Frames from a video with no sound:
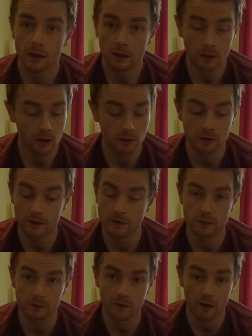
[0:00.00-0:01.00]
and all the guys
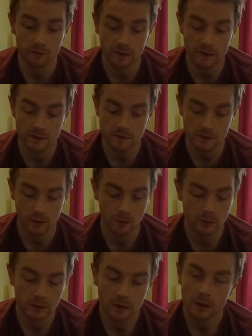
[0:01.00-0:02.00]
who are involved in it. So
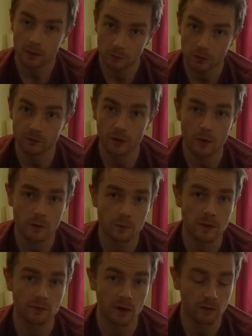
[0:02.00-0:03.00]
I'm looking forward to
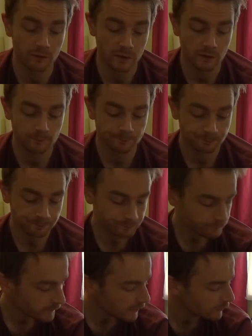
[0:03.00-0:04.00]
being involved in it.
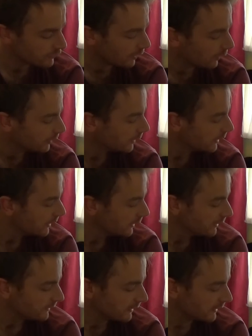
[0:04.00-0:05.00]
So
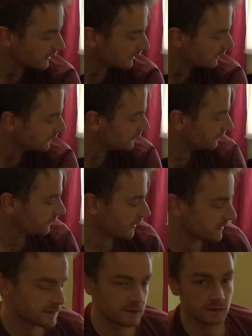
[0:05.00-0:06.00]
I think
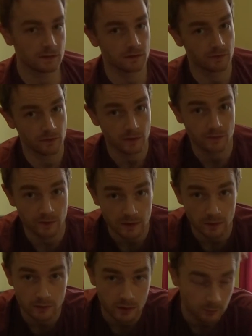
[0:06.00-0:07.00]
first the first
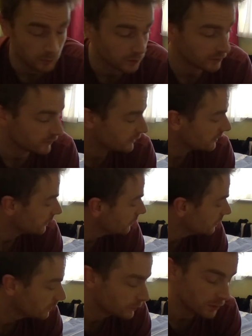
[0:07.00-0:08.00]
videos I'm looking to do
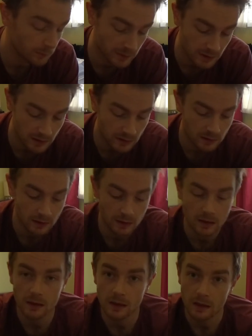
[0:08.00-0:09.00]
will be
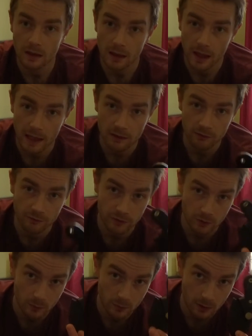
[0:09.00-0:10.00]
a
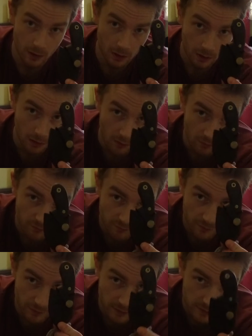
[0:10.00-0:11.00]
review of
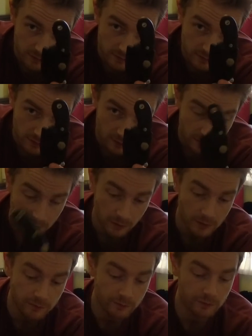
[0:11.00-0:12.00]
this
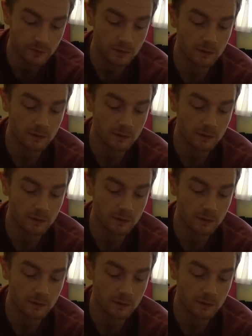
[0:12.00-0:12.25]
knife